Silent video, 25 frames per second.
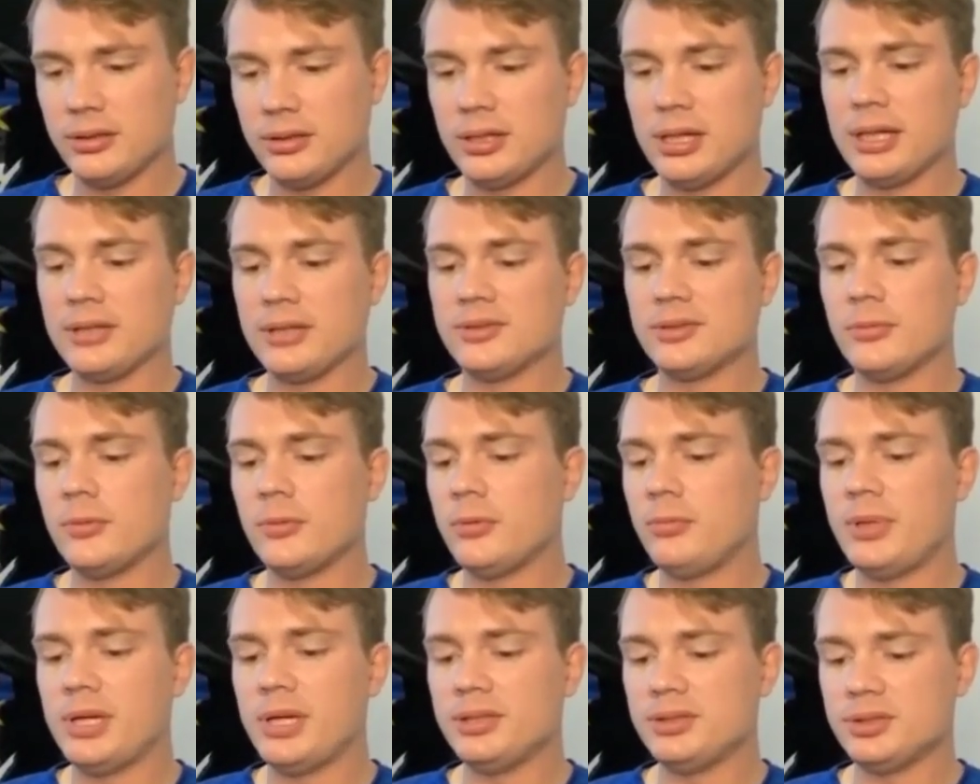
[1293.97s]
like
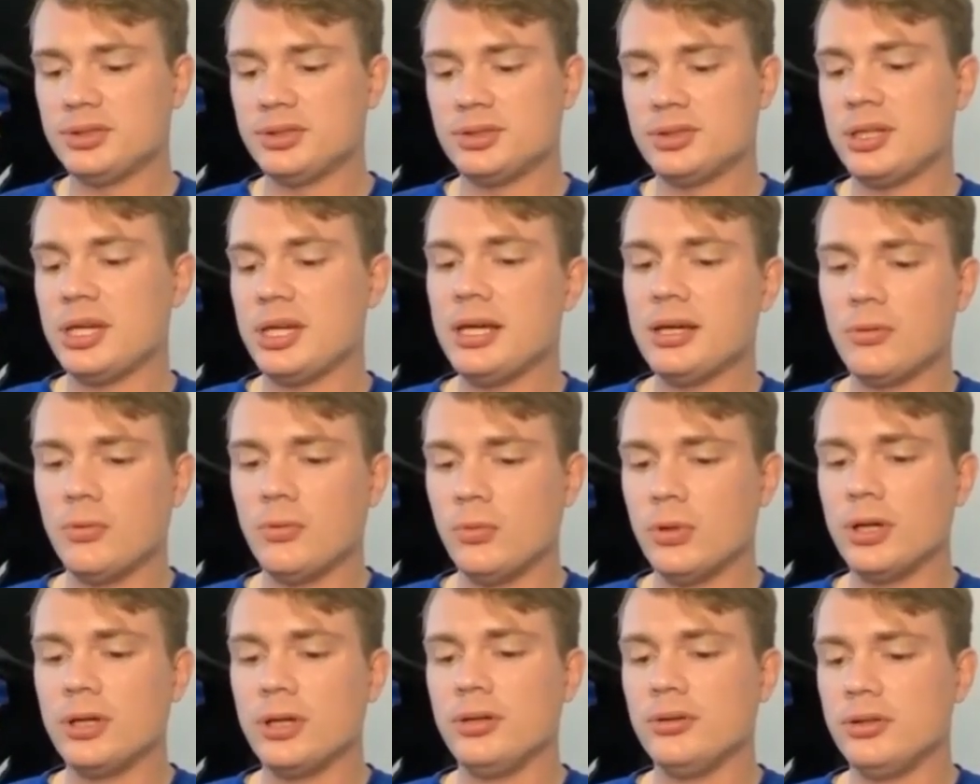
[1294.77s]
someone might just take
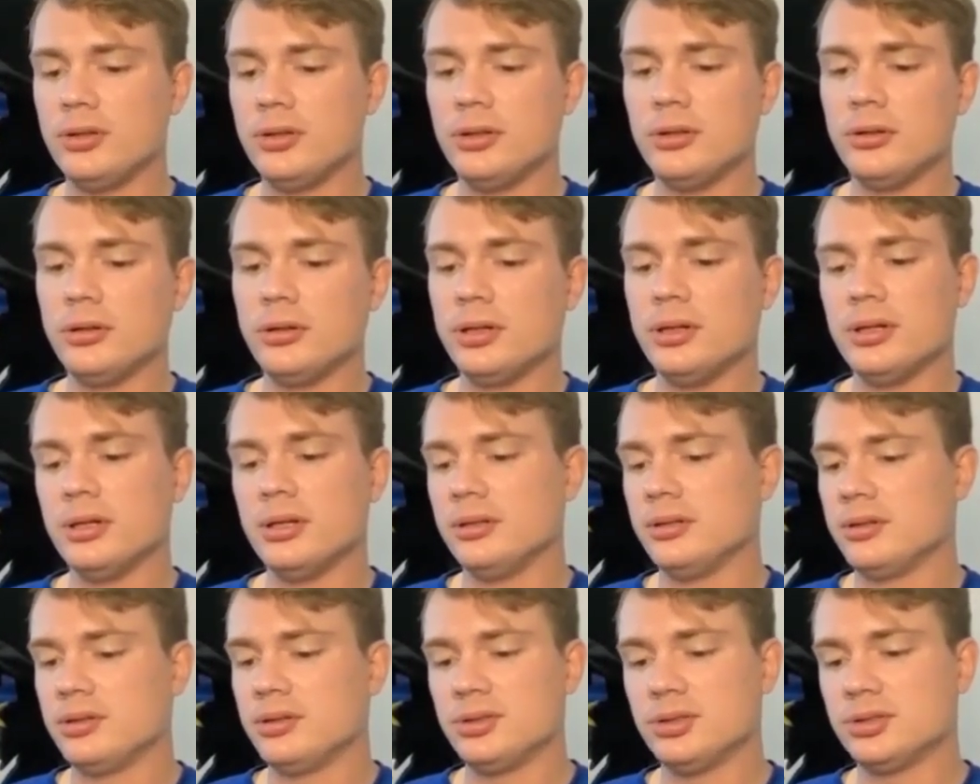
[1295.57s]
what you do and
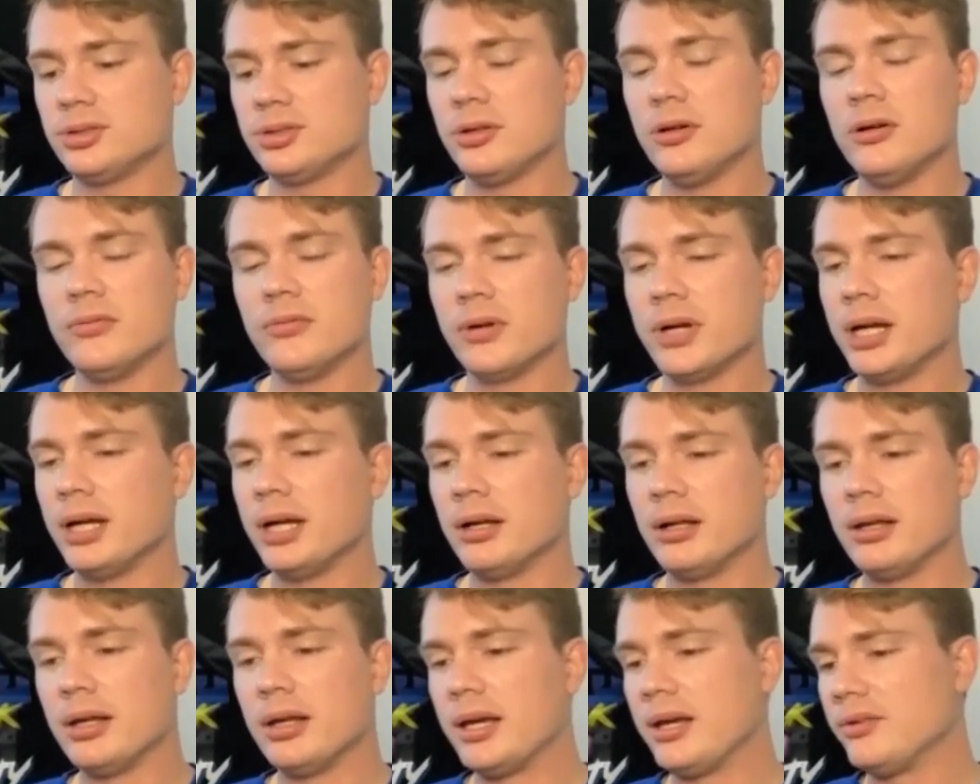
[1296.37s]
then just
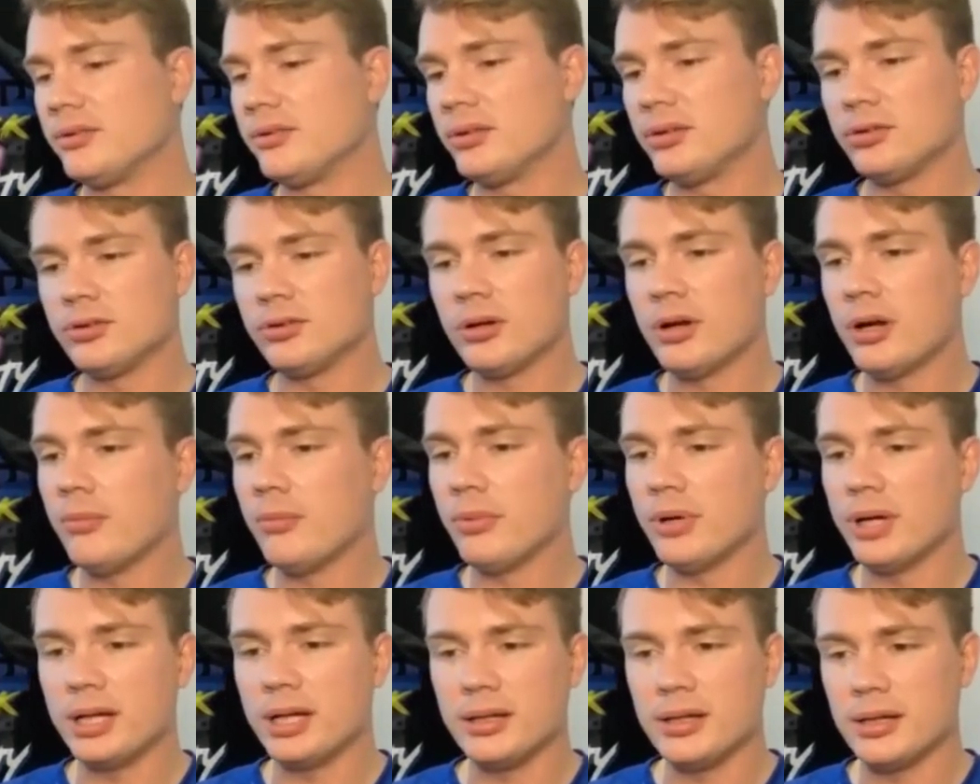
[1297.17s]
overanalyze it, try
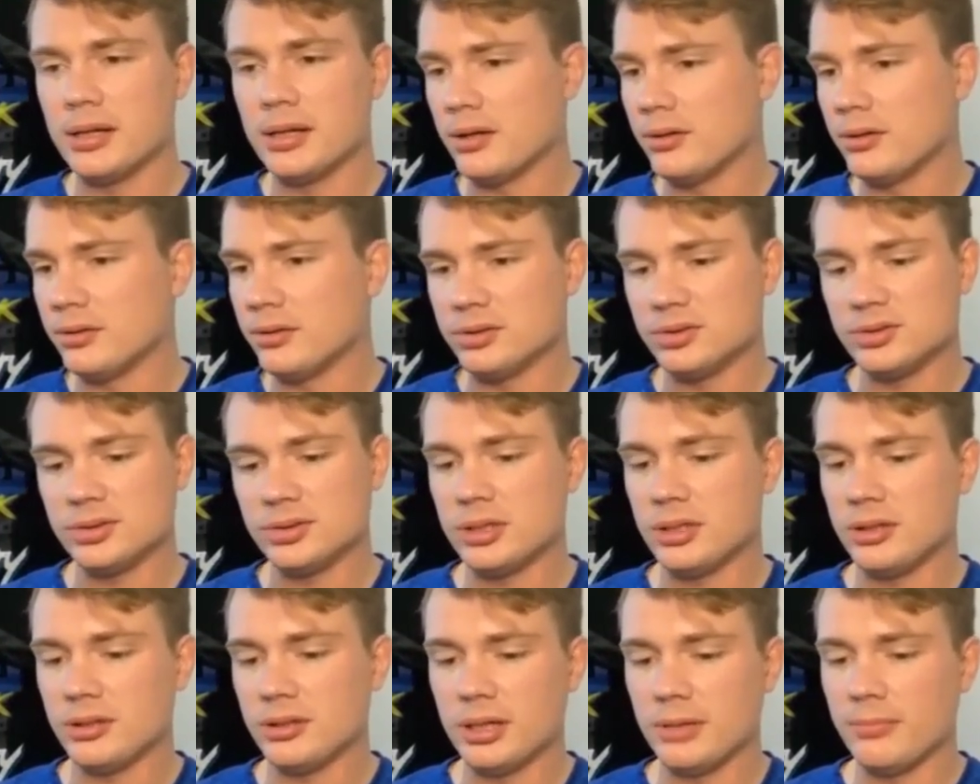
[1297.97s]
and break it down and just
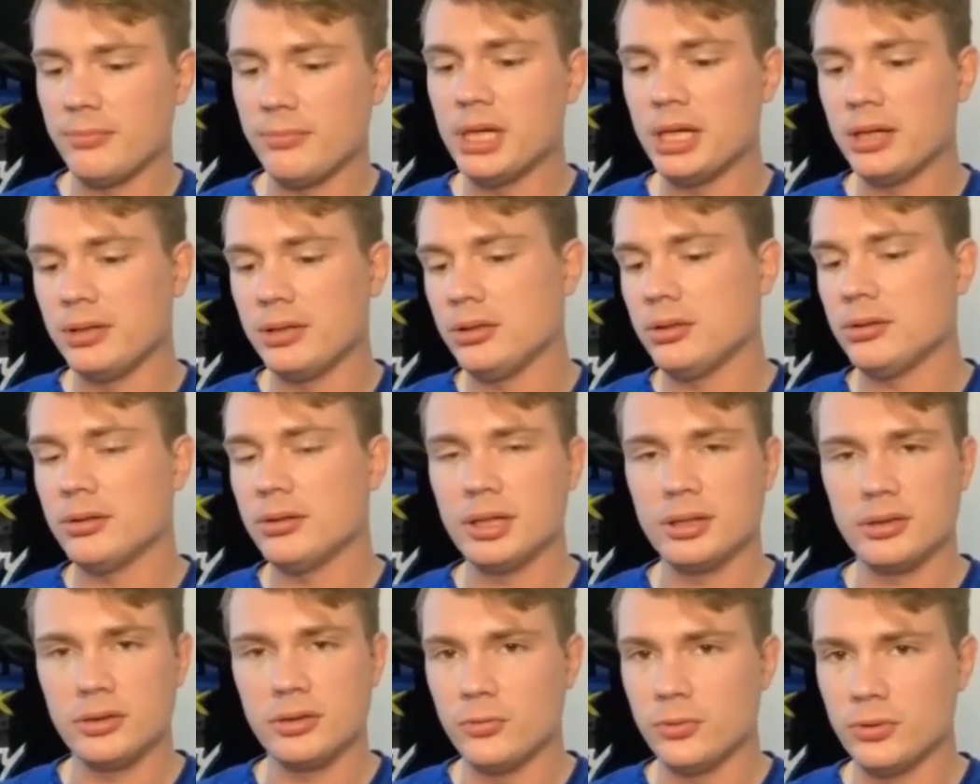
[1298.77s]
say, like, man, you're
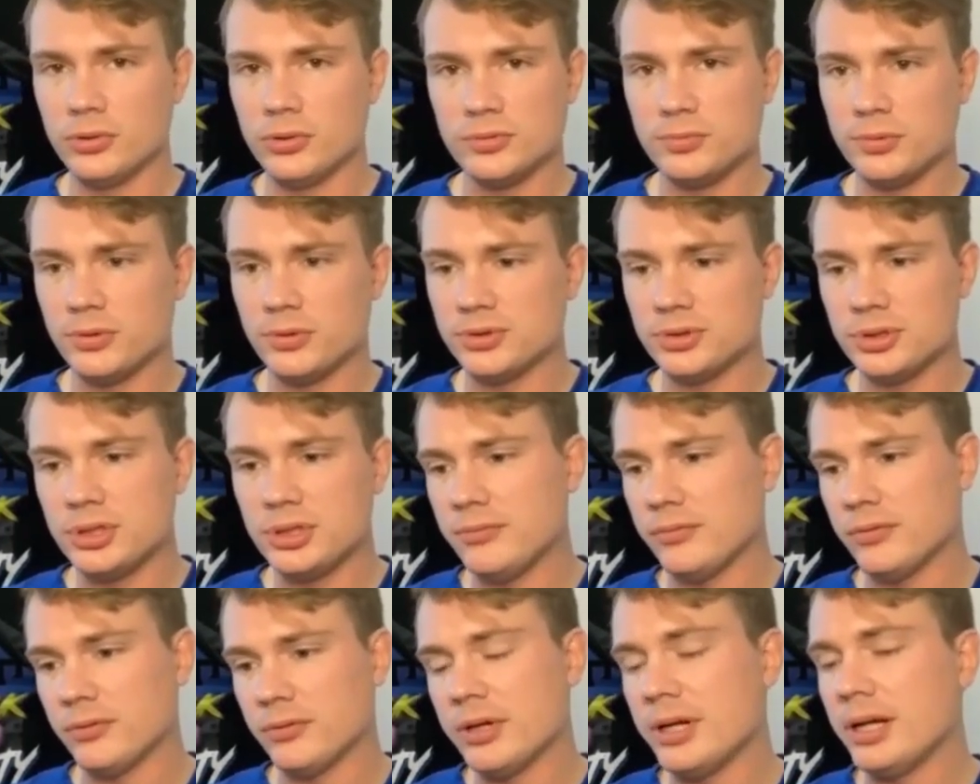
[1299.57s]
like the worst person
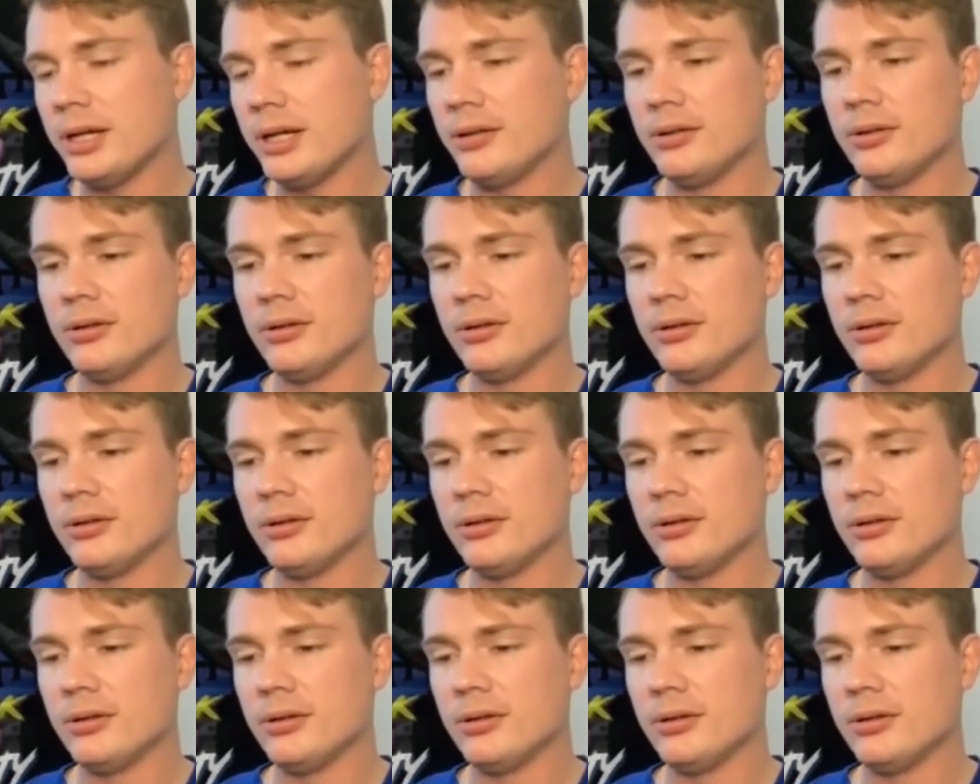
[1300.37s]
ever. Right.